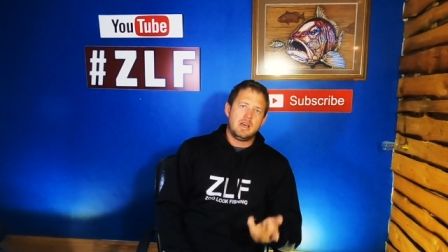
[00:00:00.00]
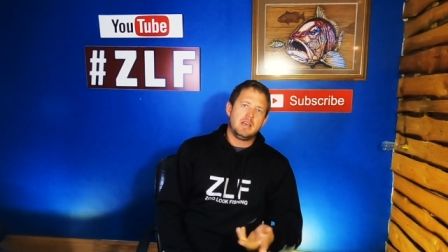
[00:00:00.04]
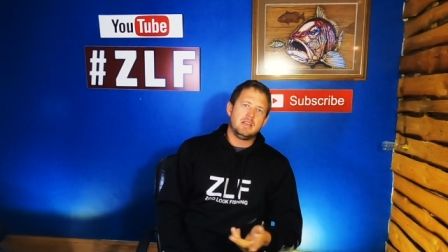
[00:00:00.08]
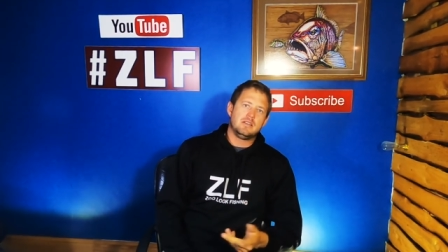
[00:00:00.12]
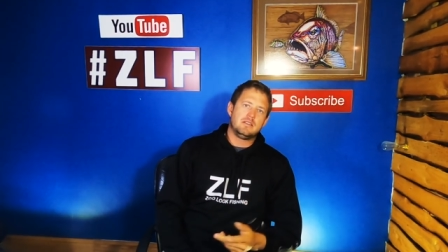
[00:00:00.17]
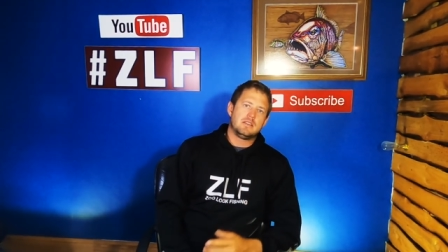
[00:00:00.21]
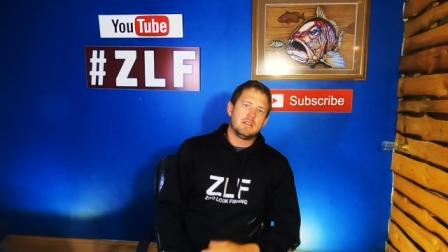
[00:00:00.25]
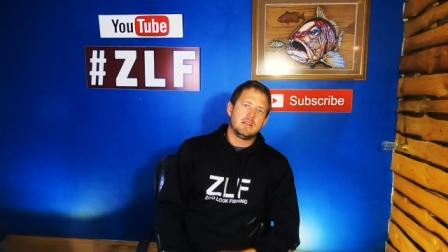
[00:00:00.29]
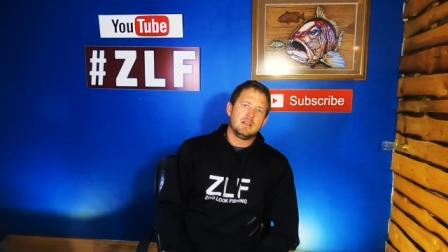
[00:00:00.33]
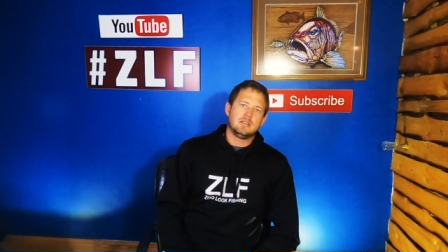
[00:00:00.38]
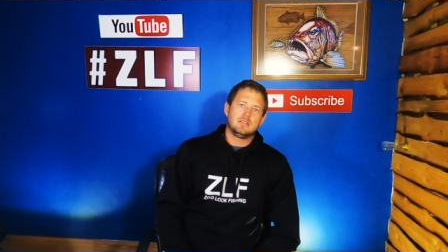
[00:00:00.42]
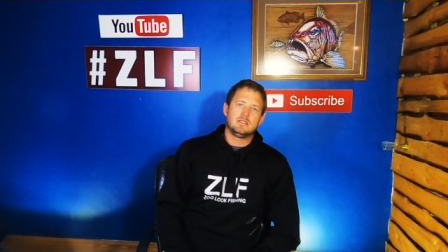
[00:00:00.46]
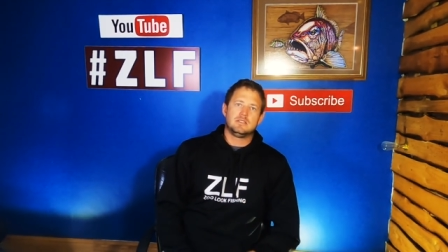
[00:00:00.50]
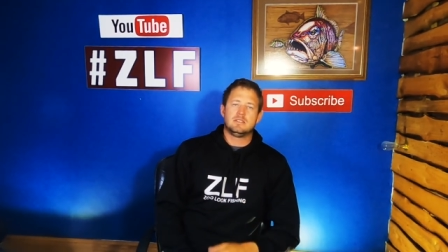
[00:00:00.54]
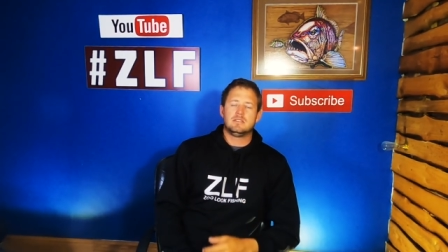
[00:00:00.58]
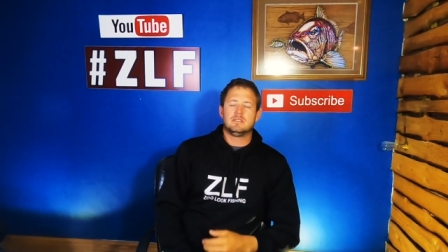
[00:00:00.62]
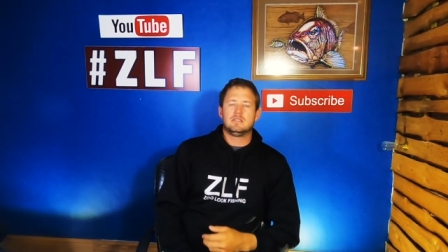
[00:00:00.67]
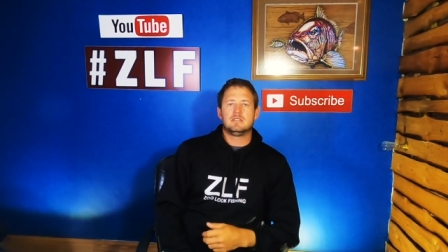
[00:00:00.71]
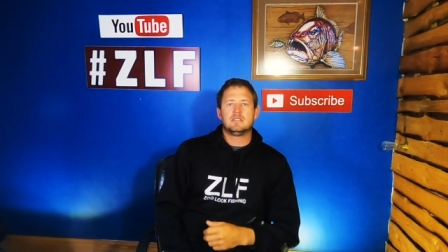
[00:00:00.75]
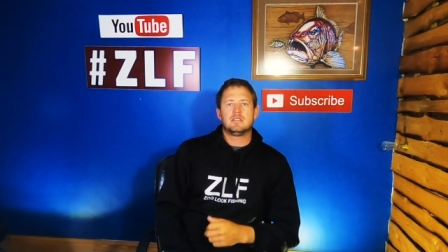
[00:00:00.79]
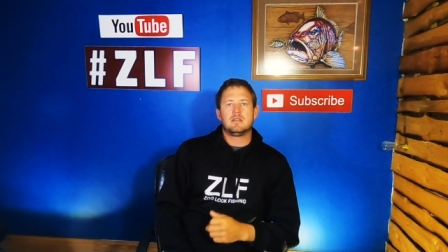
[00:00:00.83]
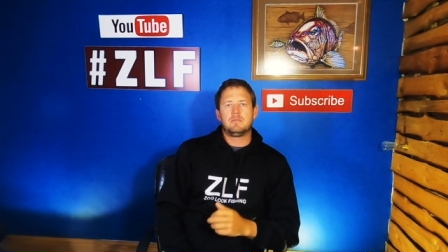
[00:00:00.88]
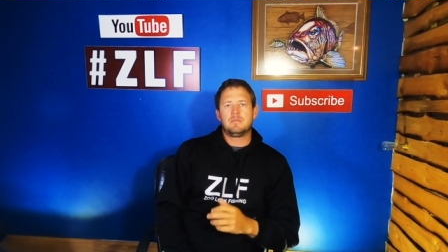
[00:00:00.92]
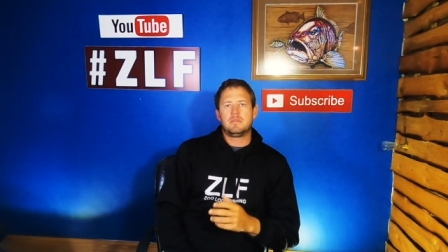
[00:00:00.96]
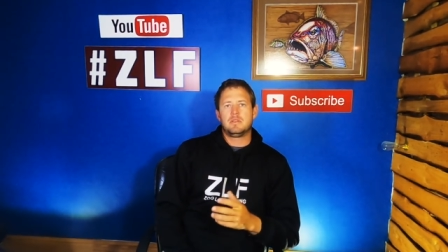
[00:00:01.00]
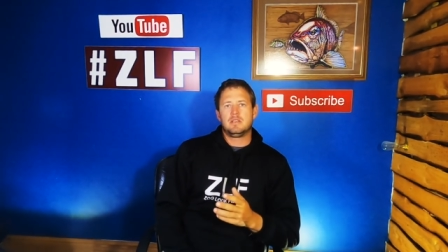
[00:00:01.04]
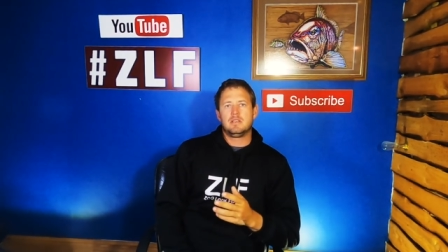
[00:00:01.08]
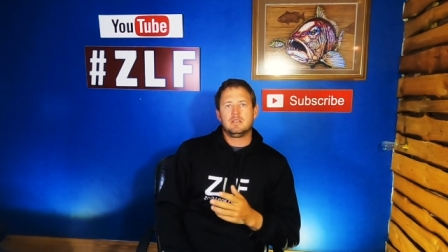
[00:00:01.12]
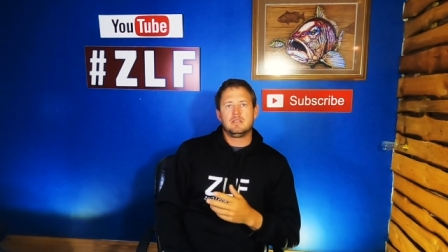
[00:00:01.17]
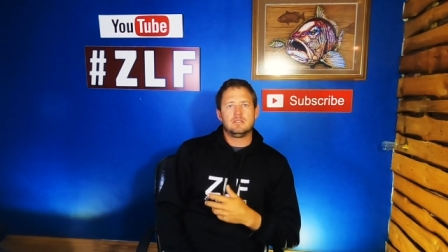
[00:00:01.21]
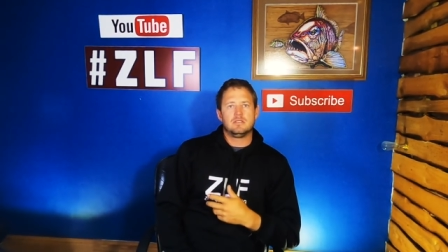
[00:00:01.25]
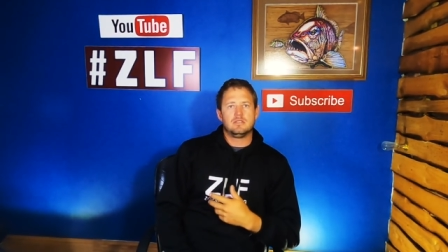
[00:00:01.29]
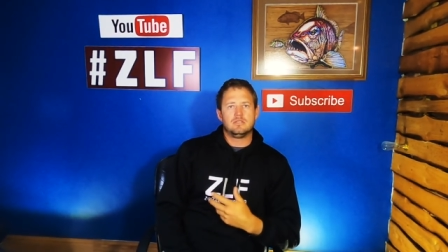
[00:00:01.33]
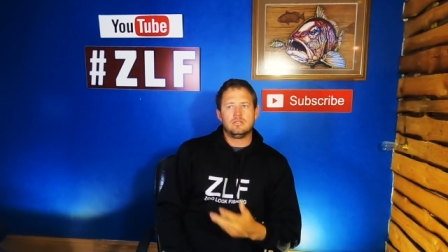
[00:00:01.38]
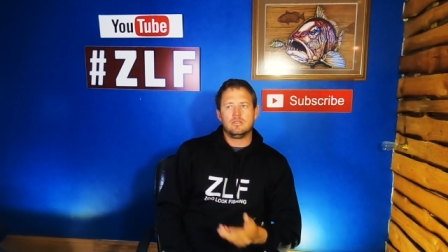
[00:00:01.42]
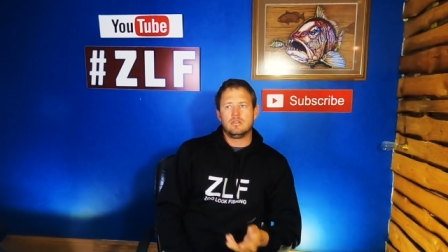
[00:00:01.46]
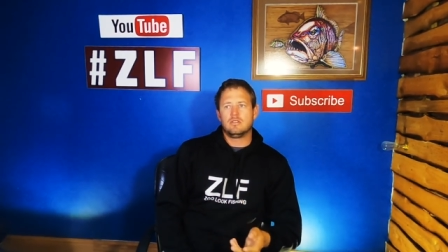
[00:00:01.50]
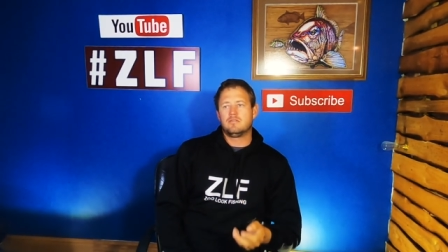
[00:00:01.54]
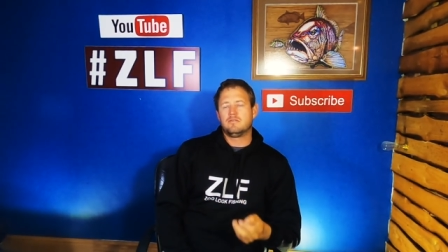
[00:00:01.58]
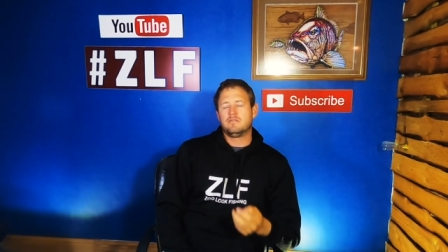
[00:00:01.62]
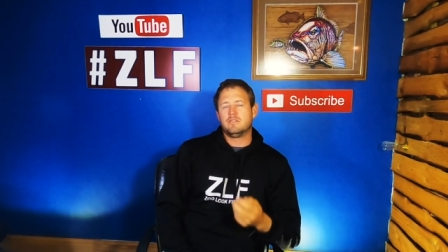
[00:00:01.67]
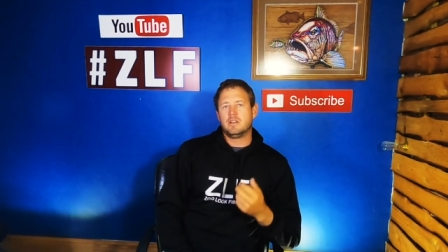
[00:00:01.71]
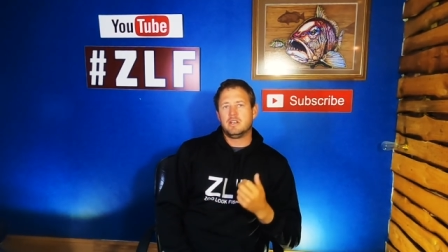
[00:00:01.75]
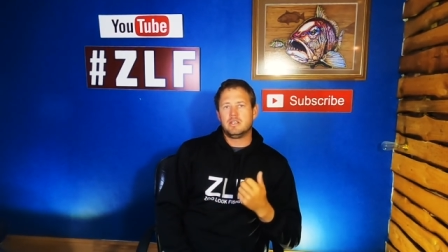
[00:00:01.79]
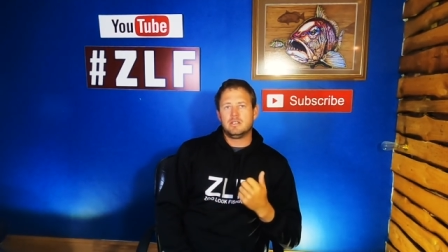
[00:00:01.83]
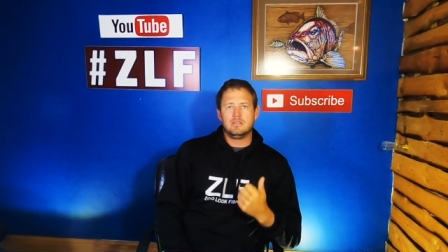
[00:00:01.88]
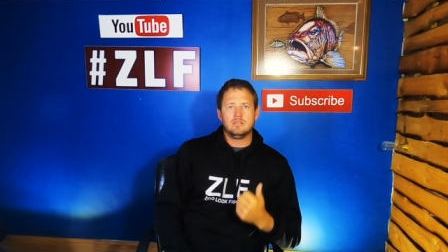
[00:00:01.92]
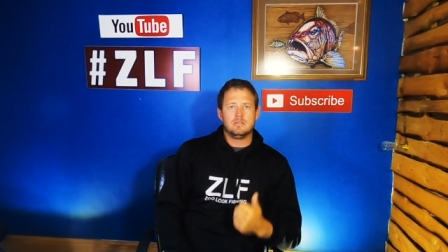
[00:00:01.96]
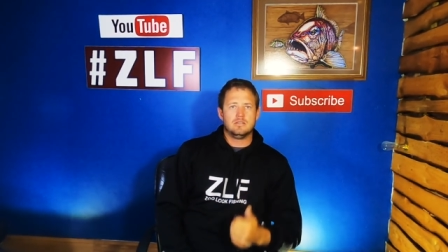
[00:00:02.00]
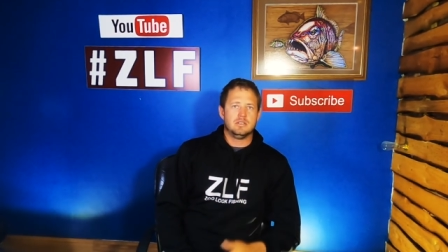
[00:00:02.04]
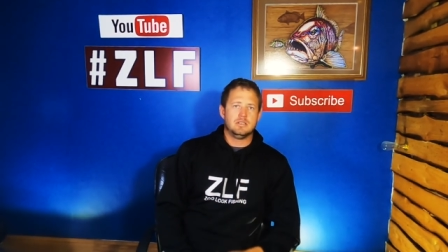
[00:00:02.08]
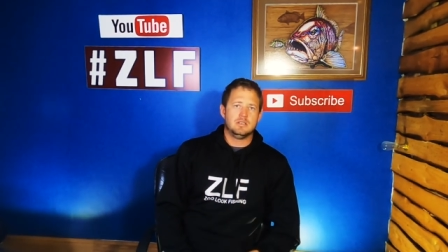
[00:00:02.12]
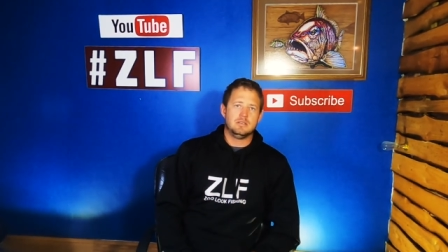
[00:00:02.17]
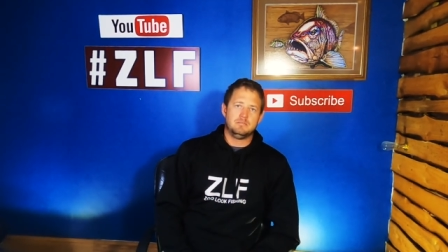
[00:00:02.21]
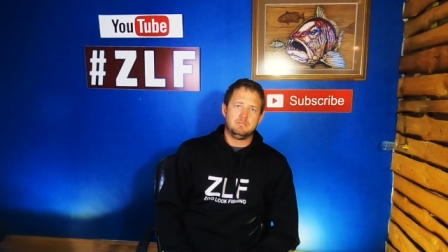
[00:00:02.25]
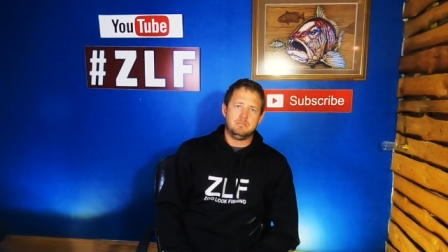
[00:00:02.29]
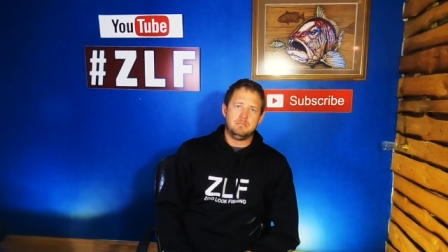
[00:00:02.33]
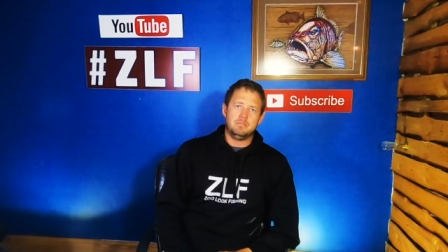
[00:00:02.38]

8000 something in the dark fight or the